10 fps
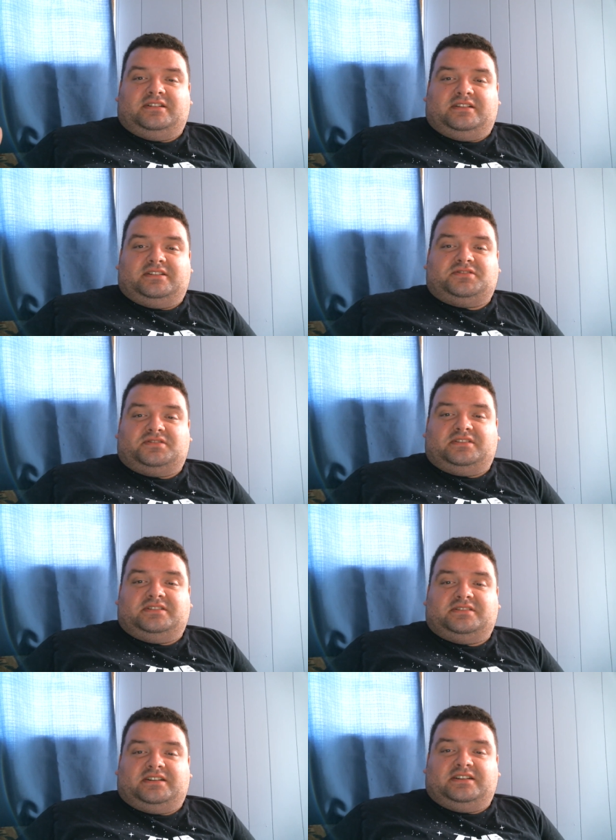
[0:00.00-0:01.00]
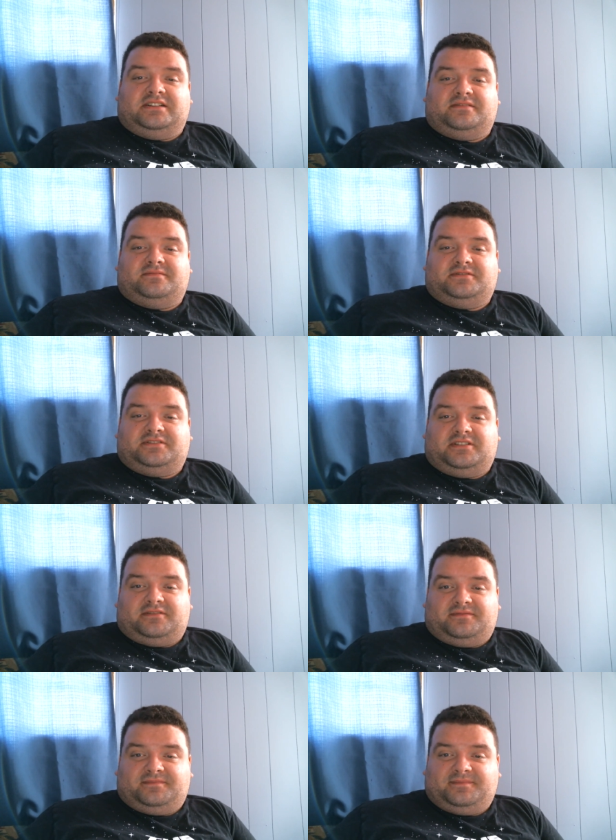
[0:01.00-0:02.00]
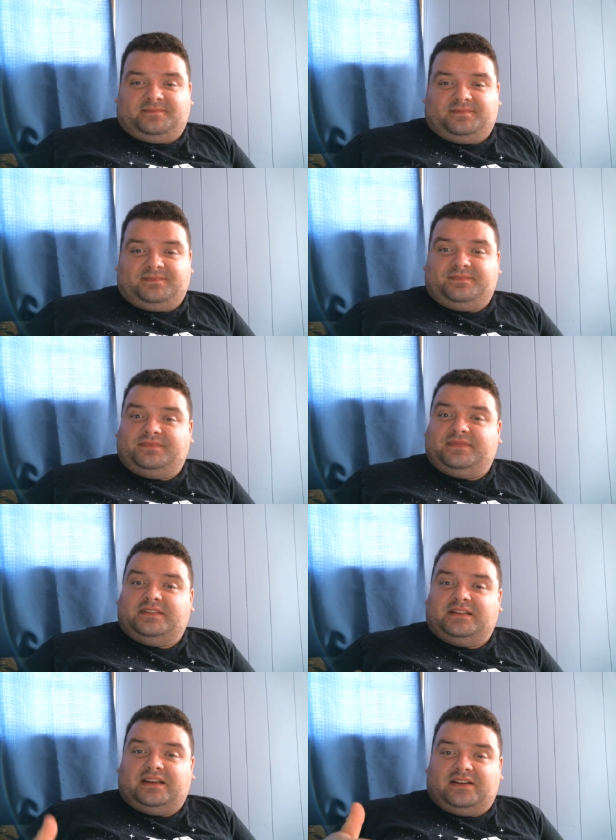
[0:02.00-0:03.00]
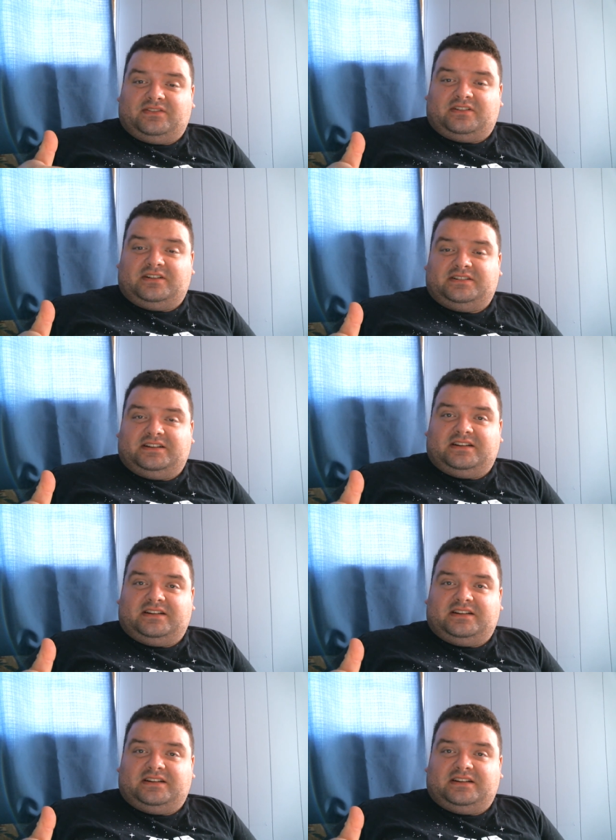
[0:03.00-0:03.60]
and that's really exciting. So, have a great day,